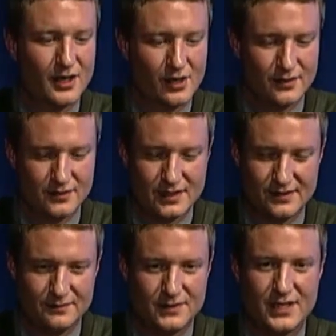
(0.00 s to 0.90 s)
are
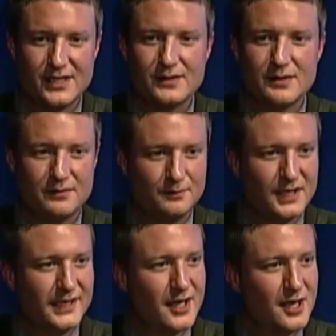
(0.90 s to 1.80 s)
then
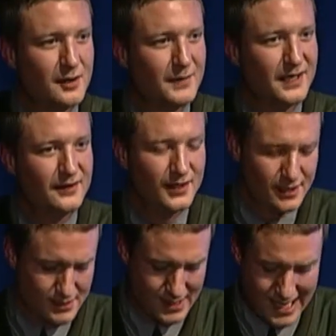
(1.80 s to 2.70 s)
become
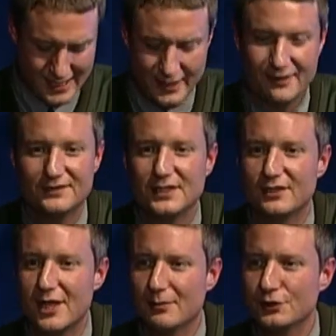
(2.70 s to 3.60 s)
uh, high enough that
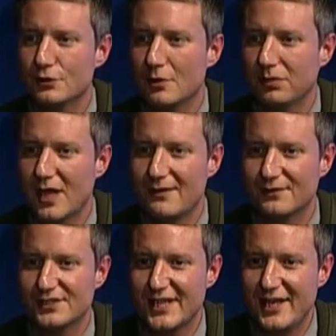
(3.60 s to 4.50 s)
they're able to apply
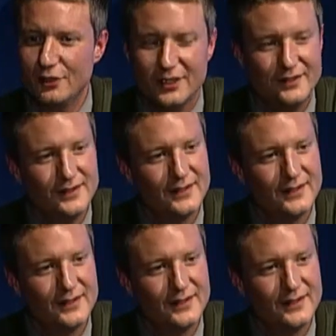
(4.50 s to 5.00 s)
for statehood,